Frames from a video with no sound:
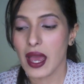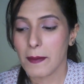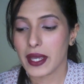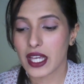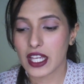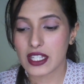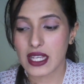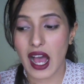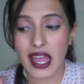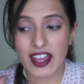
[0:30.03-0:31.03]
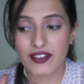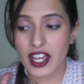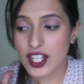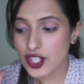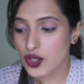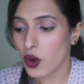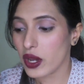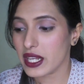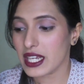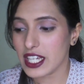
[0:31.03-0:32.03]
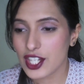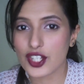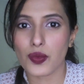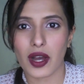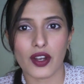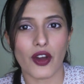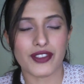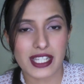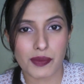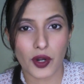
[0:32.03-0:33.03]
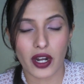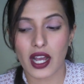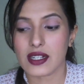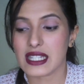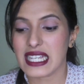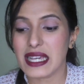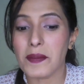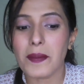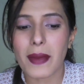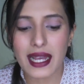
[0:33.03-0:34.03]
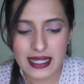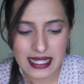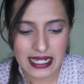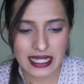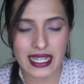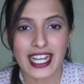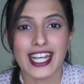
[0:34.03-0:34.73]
because I have enjoyed each one of these products immensely.